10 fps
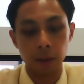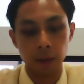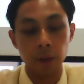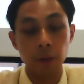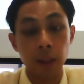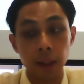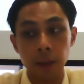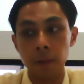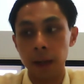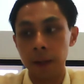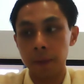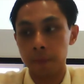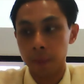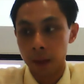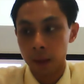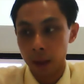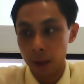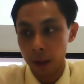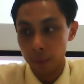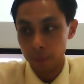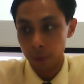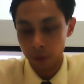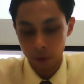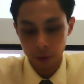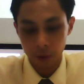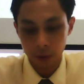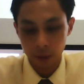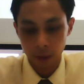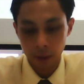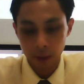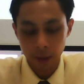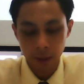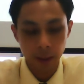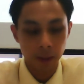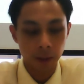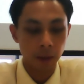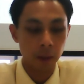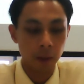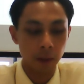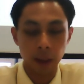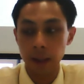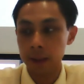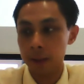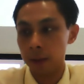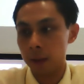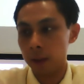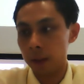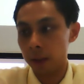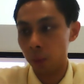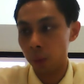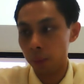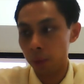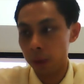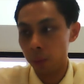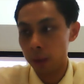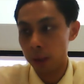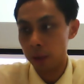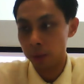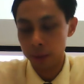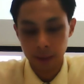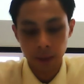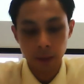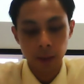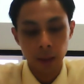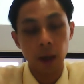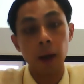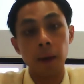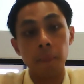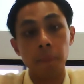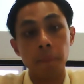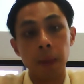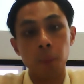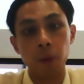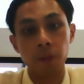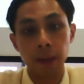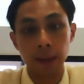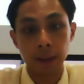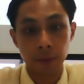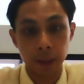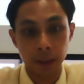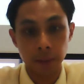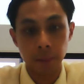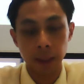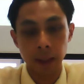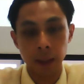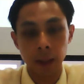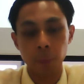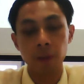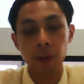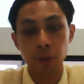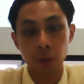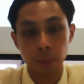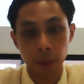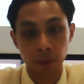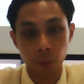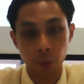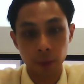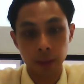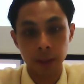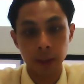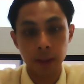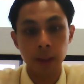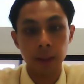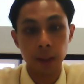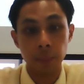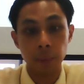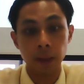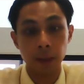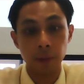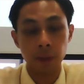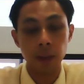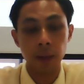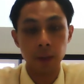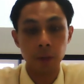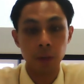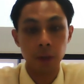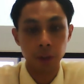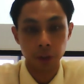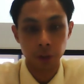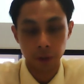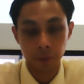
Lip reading: healthy, right? Other than that, there's one more that we can do is prevent scratching prevent trauma from scratching, keeping the fingernails short.